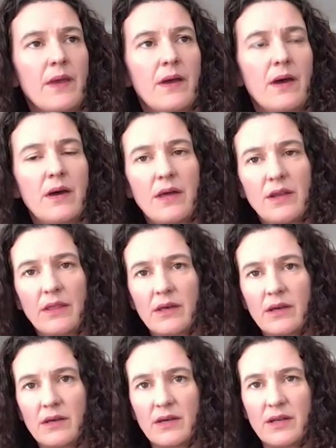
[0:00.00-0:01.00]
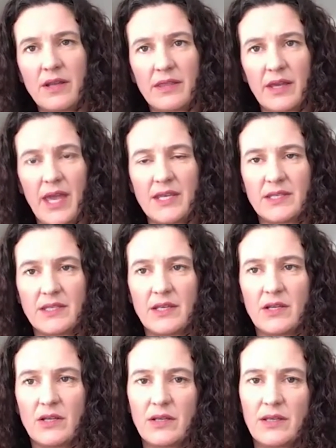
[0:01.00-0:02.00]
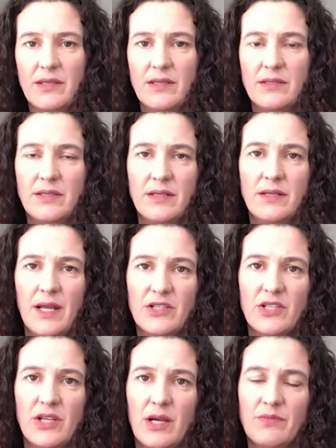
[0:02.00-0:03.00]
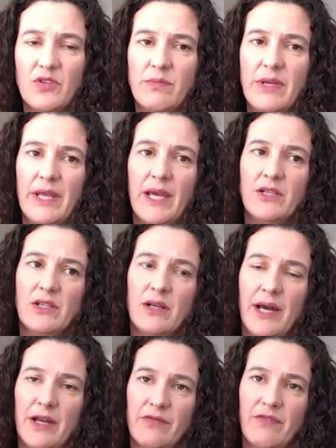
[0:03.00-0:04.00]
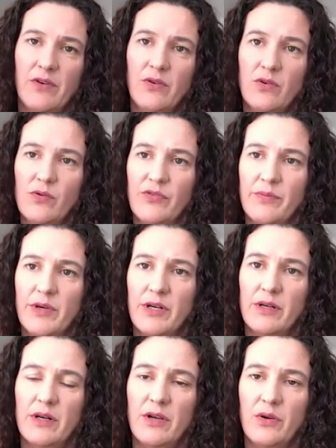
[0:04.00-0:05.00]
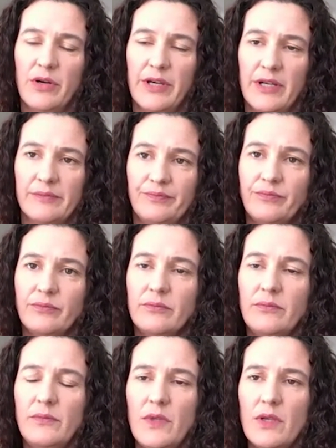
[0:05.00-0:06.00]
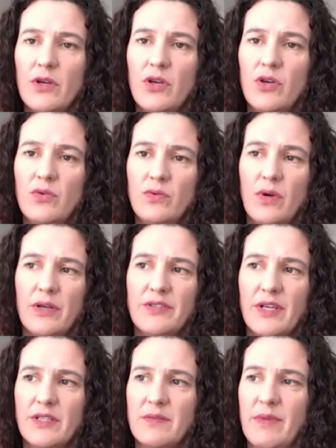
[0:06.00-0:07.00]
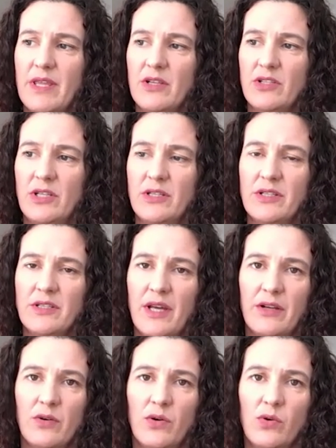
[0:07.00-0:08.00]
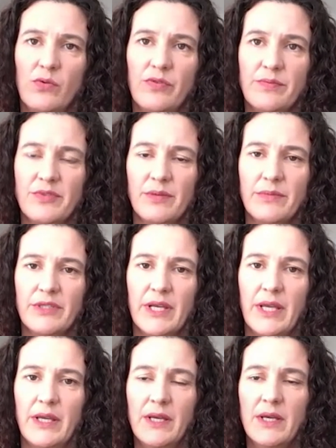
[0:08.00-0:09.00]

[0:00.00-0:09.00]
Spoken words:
another case that didn't actually come to mediation. I had a phone call from a lawyer who said to me that she'd just had a call from somebody